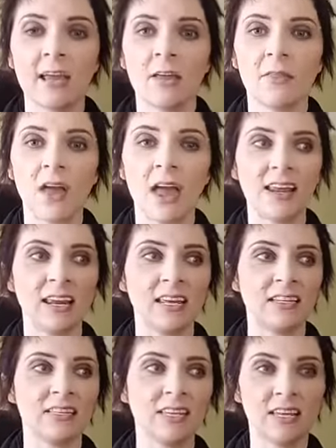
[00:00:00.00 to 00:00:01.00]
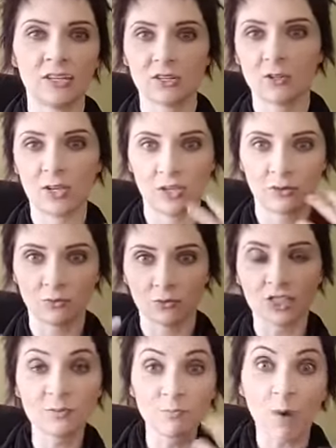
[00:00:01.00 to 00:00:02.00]
that it is
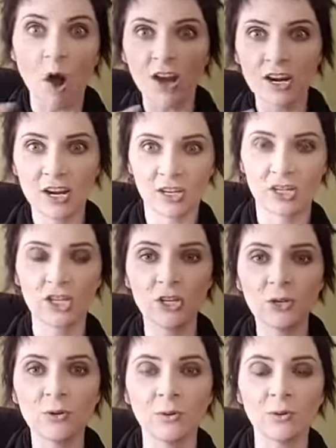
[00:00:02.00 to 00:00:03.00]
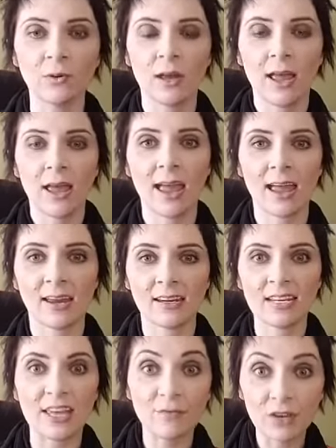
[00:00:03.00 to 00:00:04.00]
responding to,
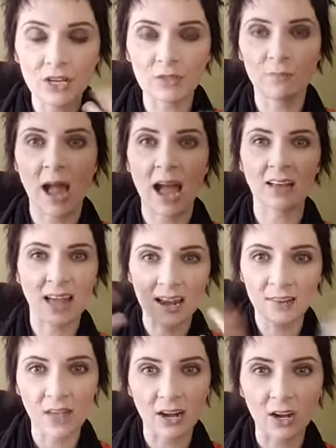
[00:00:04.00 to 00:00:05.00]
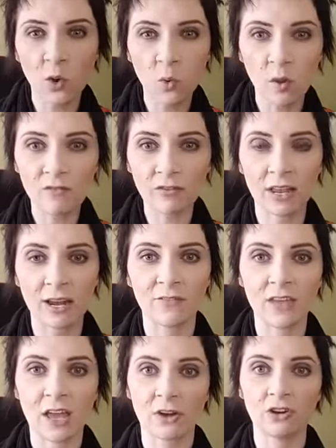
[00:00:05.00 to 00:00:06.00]
and giving us back that equivalent
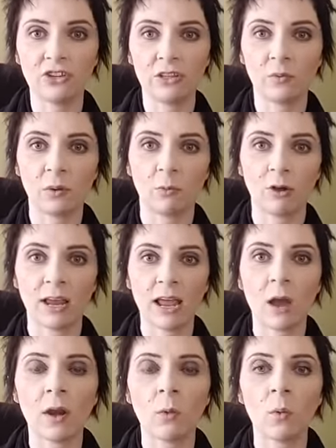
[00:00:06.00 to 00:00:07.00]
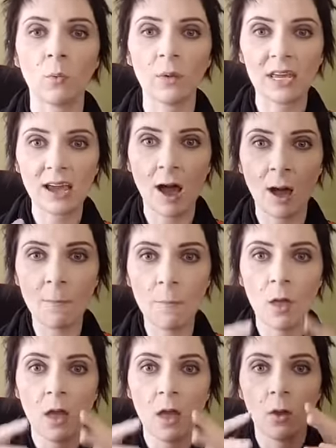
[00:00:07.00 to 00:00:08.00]
of the energy that we bring out. And when we
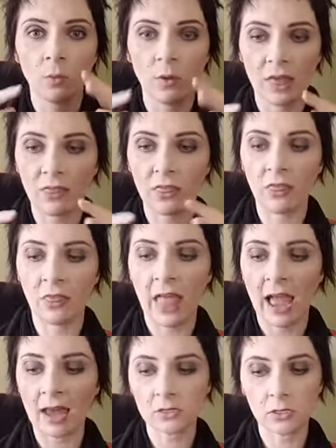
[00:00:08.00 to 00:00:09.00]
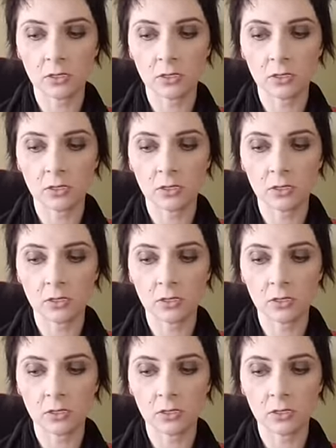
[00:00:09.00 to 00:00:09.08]
come with that